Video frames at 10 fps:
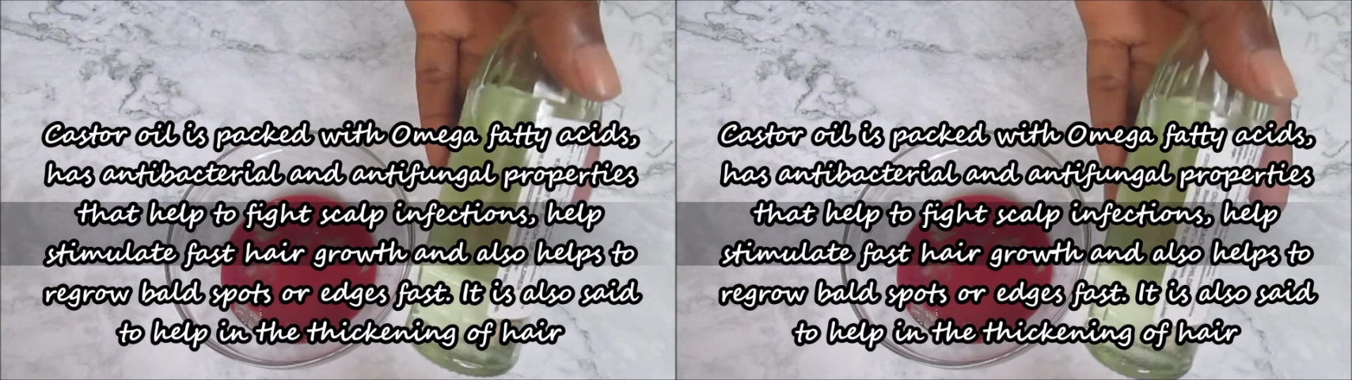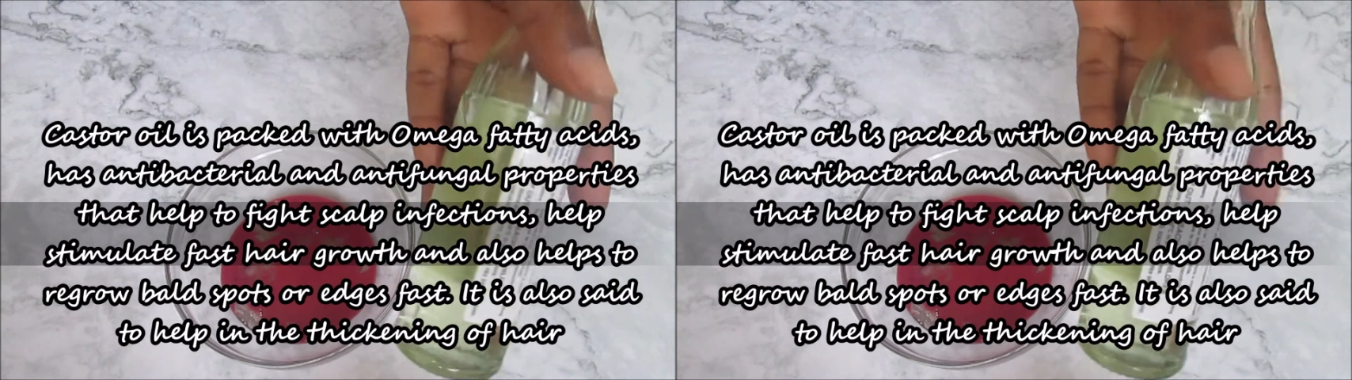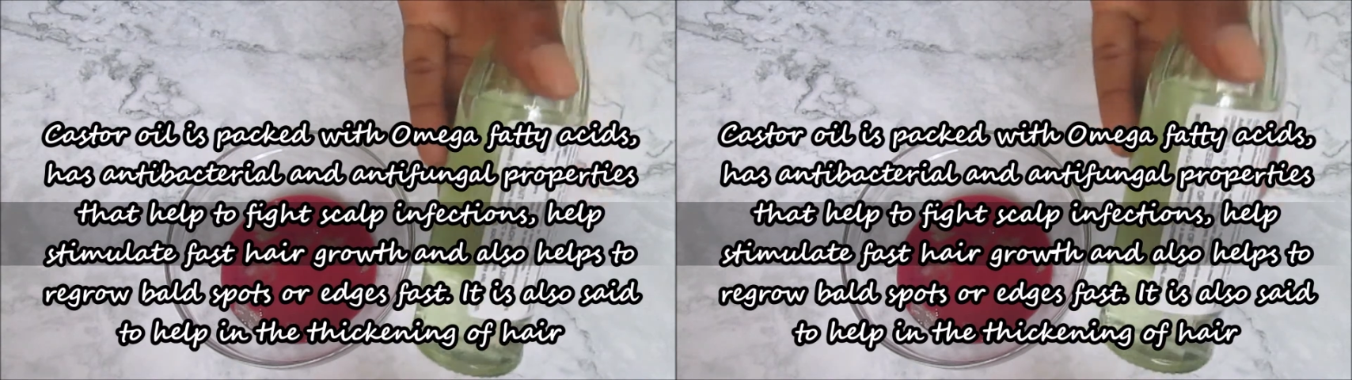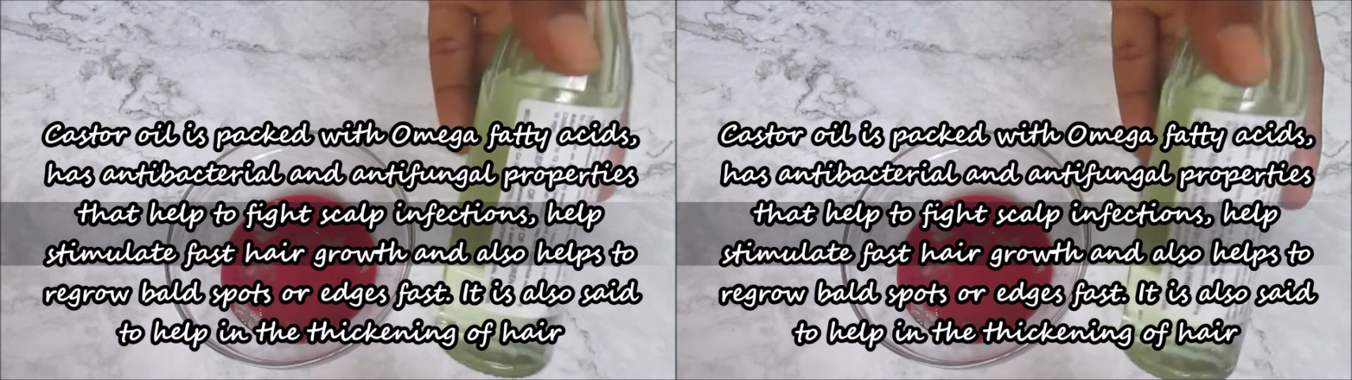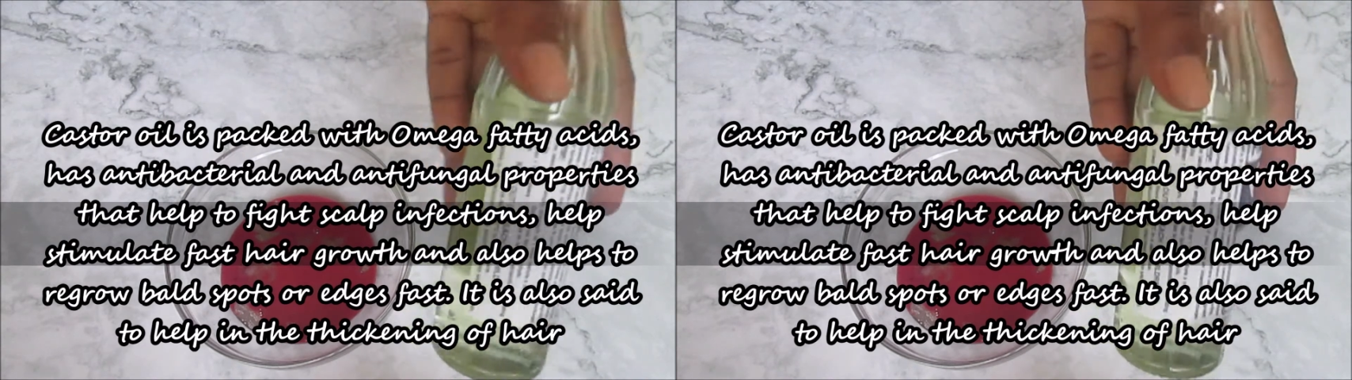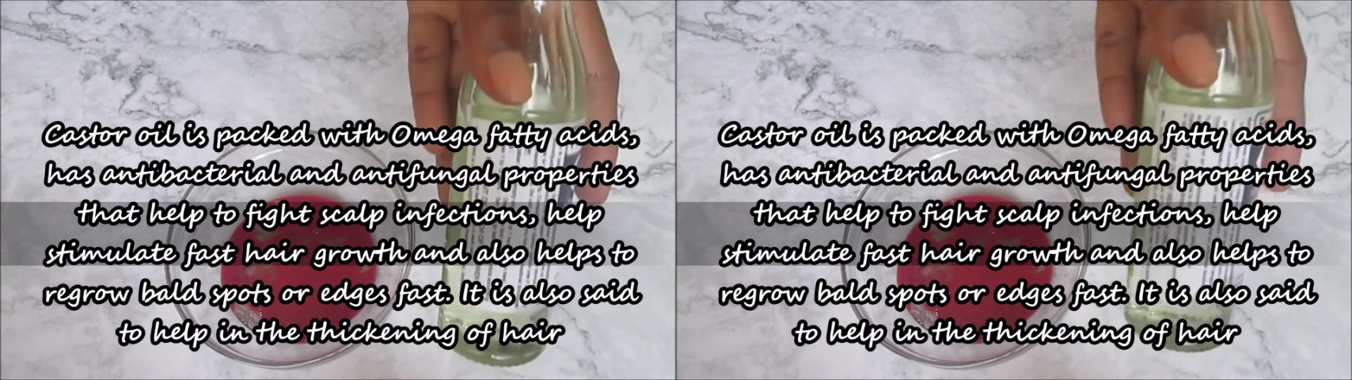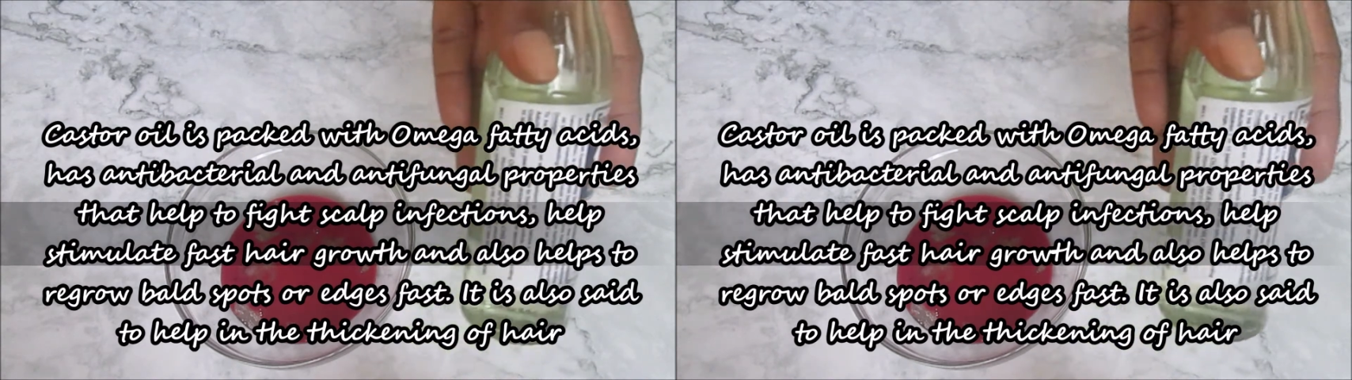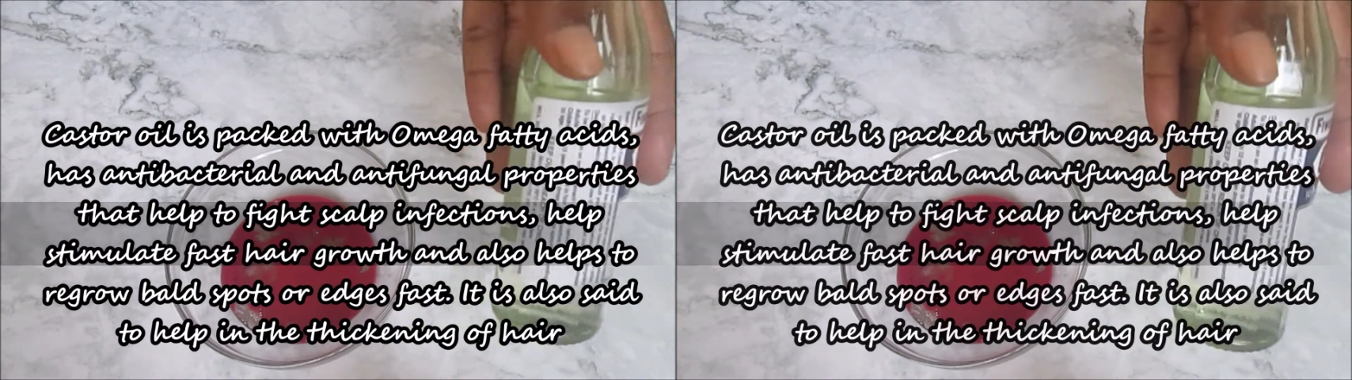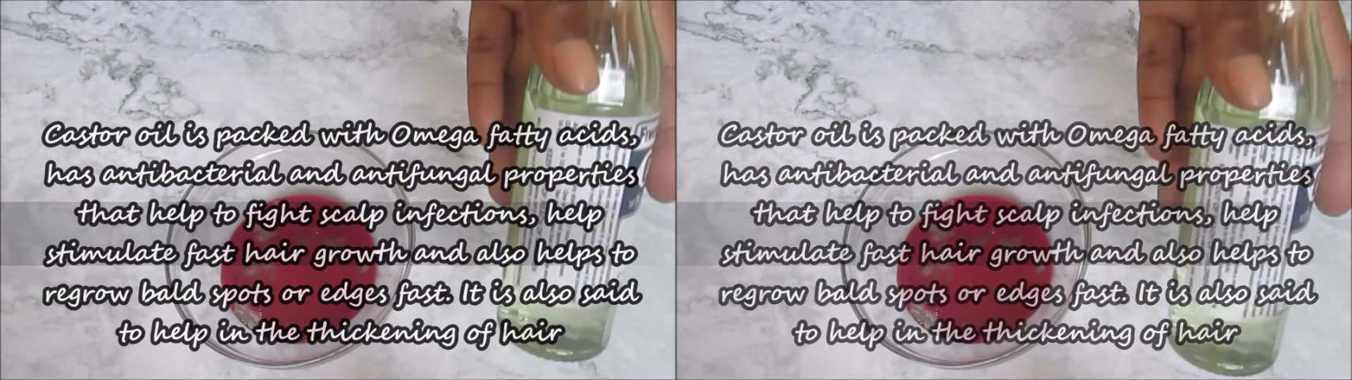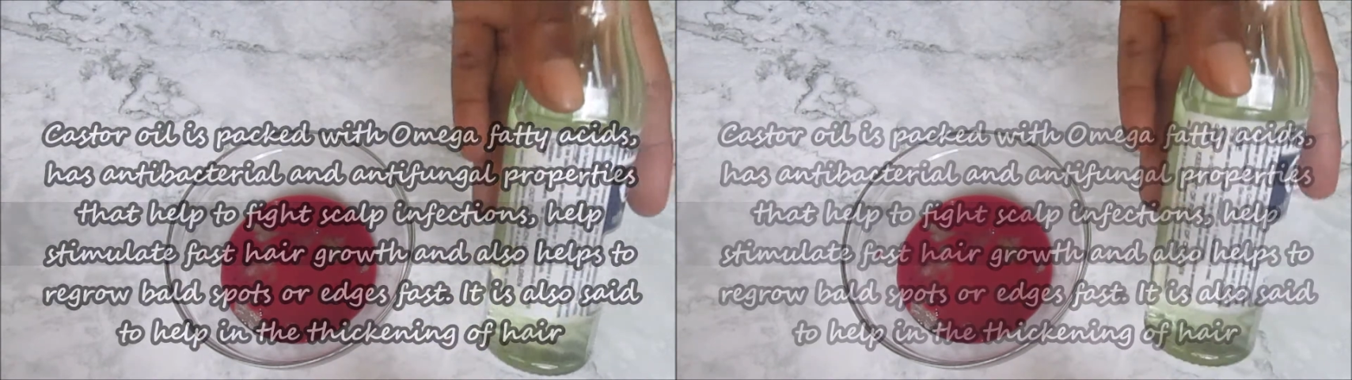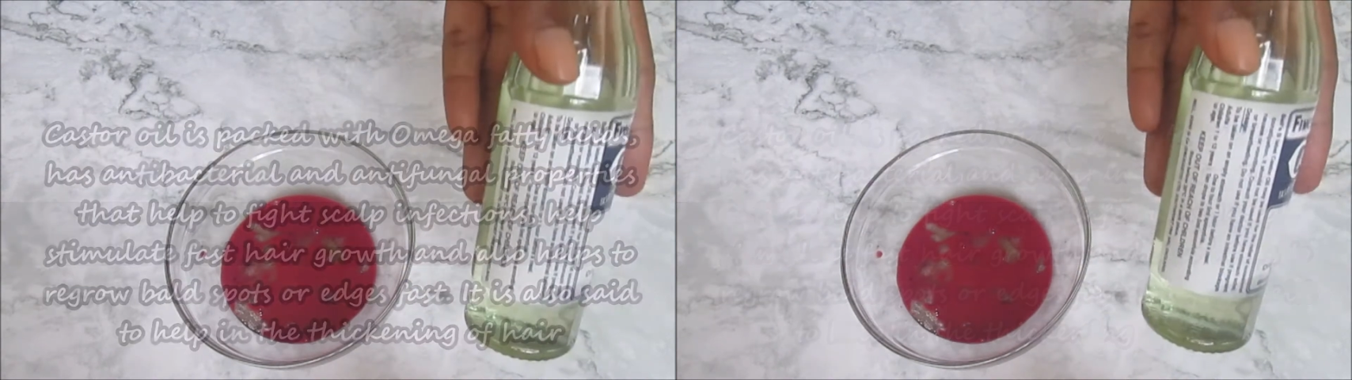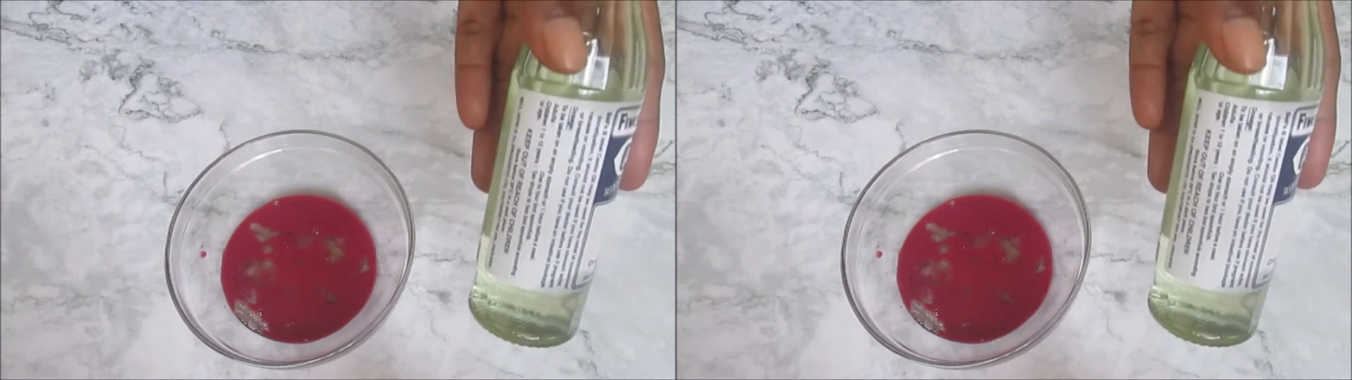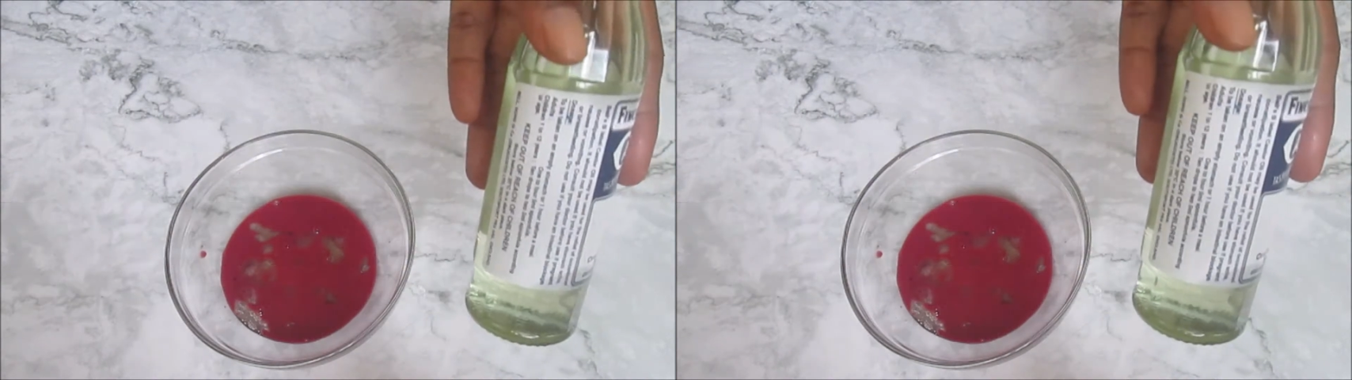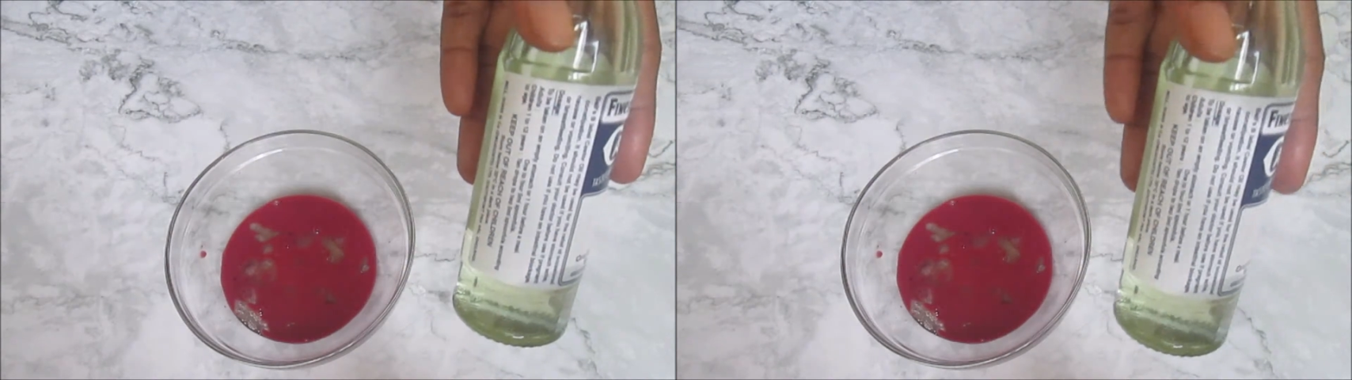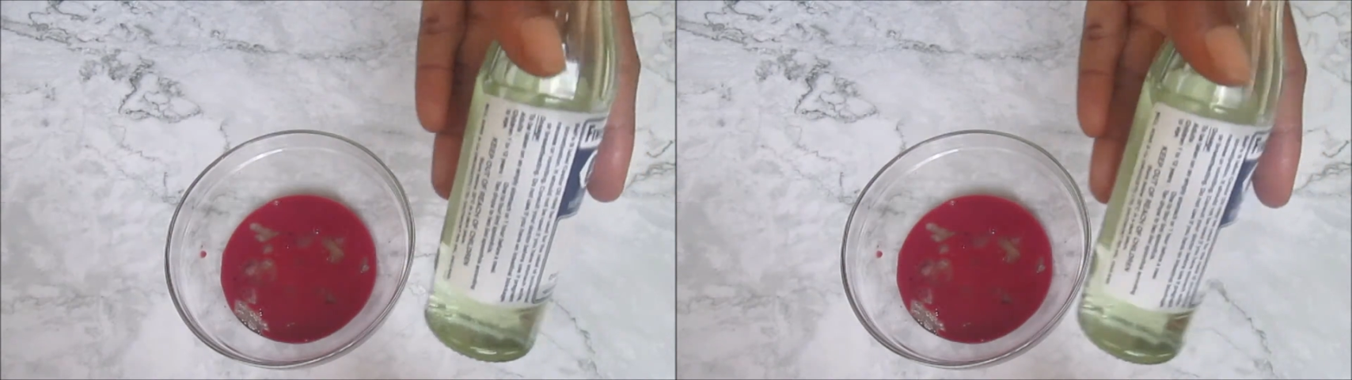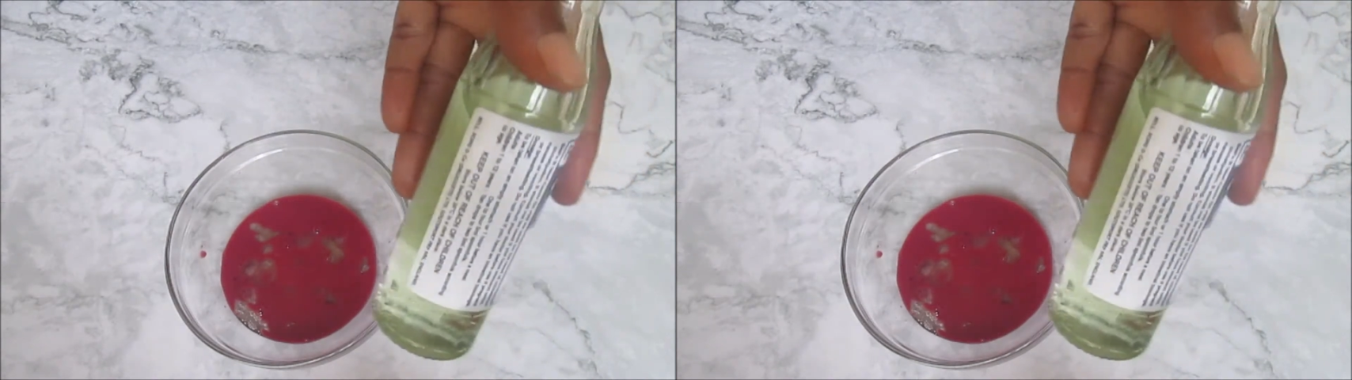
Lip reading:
[unreadable: no face in view]